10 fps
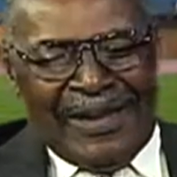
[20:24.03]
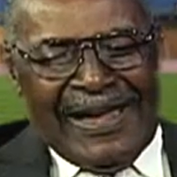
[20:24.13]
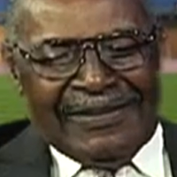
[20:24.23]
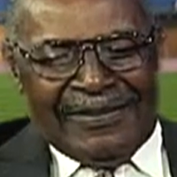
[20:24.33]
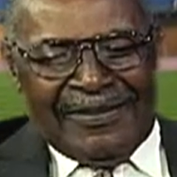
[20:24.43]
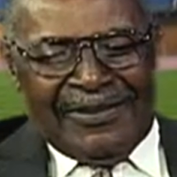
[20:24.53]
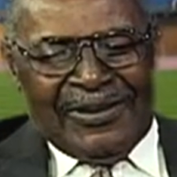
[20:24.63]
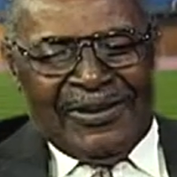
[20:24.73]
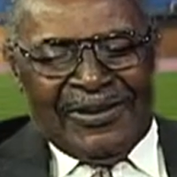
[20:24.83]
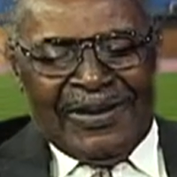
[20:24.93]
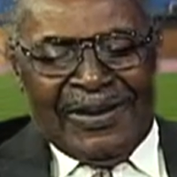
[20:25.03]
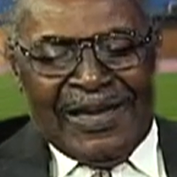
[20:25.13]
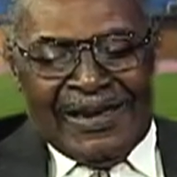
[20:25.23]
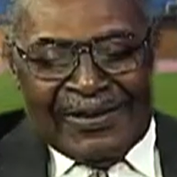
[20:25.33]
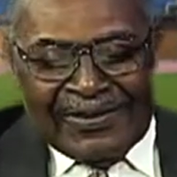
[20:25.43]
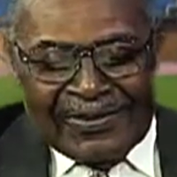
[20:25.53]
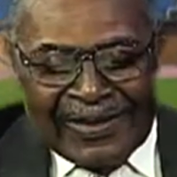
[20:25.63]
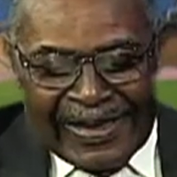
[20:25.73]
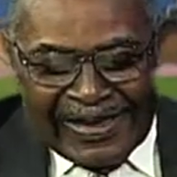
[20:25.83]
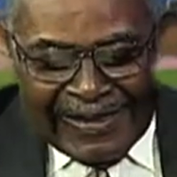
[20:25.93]
basketball you got to do
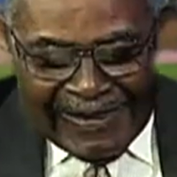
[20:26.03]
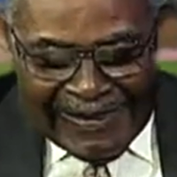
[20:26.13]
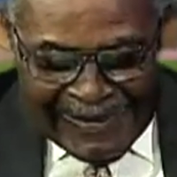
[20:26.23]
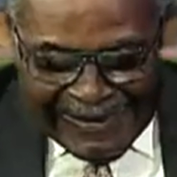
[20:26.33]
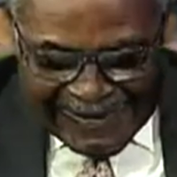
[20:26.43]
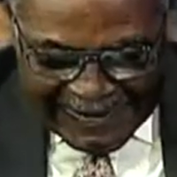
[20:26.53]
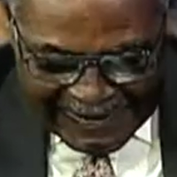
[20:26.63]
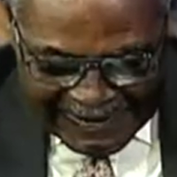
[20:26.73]
that. Right.